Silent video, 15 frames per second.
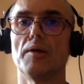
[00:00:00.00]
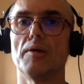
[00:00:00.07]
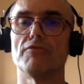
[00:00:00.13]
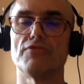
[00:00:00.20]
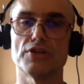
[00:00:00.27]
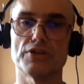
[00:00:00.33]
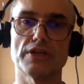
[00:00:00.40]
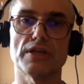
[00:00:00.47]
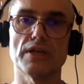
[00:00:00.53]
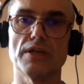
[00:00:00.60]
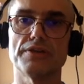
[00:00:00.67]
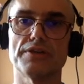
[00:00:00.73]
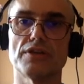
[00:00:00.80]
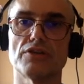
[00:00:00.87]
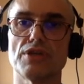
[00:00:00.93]
Vertical
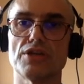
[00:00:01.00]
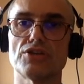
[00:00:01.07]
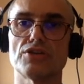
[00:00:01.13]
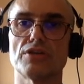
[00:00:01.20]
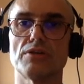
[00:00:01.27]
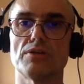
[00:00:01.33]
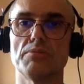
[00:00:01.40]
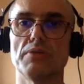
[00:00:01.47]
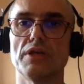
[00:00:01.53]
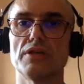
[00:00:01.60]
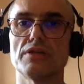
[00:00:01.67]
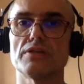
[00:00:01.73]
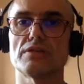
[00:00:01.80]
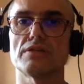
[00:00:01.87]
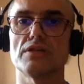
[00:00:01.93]
integration
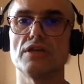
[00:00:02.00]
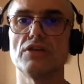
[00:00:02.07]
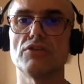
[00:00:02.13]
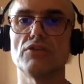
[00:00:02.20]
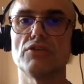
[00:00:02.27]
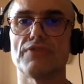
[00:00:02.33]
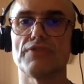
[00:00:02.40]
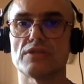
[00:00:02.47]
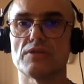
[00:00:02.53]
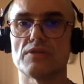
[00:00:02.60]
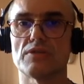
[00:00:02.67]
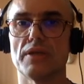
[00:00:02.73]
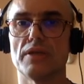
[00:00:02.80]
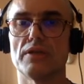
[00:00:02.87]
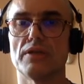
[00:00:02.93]
means
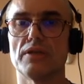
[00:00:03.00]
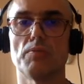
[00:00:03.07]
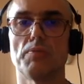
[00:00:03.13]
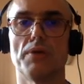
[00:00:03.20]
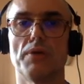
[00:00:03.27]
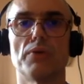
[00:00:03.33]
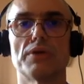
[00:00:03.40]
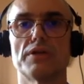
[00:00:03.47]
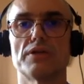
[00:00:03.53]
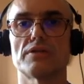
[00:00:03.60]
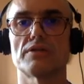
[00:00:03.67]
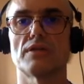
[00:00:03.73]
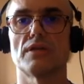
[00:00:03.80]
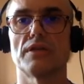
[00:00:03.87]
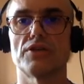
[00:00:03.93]
investment in power
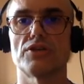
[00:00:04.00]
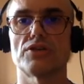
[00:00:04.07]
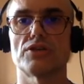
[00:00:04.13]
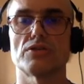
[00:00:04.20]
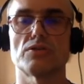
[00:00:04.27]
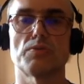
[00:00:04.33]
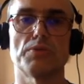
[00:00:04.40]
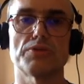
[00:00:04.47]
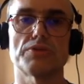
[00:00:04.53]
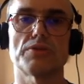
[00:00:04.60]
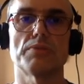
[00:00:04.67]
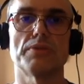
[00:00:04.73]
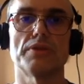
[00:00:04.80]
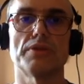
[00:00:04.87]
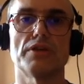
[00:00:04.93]
installations,
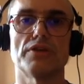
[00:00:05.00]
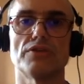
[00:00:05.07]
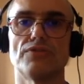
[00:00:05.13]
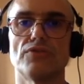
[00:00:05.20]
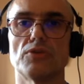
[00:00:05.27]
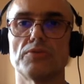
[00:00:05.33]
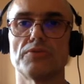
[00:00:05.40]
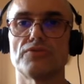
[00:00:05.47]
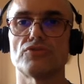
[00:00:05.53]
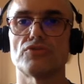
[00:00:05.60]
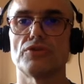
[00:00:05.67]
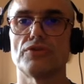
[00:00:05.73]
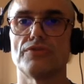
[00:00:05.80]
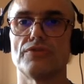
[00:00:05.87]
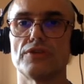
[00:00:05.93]
possibly in the form of
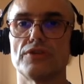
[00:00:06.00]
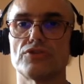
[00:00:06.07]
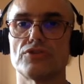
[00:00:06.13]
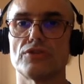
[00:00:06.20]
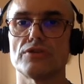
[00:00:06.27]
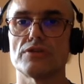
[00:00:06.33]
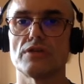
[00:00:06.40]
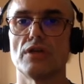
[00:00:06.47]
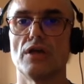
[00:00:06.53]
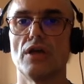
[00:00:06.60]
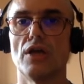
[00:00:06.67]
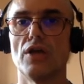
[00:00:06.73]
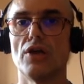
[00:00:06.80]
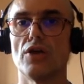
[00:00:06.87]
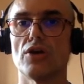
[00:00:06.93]
joint ventures.
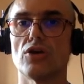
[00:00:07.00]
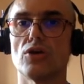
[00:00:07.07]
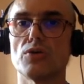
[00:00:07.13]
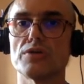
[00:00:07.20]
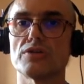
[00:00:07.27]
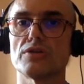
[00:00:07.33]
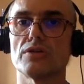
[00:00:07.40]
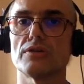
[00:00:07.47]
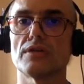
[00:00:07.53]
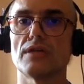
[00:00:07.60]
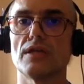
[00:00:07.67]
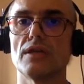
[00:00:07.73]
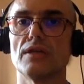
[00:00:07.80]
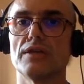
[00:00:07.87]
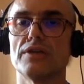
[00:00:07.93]

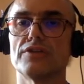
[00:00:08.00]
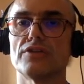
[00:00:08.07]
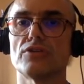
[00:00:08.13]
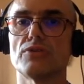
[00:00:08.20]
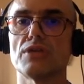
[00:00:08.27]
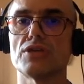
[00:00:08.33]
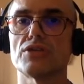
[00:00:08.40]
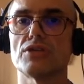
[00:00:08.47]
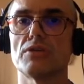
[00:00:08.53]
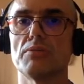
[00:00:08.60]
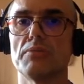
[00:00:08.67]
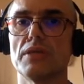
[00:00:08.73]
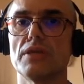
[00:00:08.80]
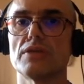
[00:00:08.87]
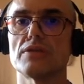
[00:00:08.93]
Horizontal integration
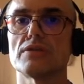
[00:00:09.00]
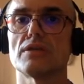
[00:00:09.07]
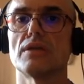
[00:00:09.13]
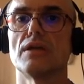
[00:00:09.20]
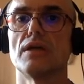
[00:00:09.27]
means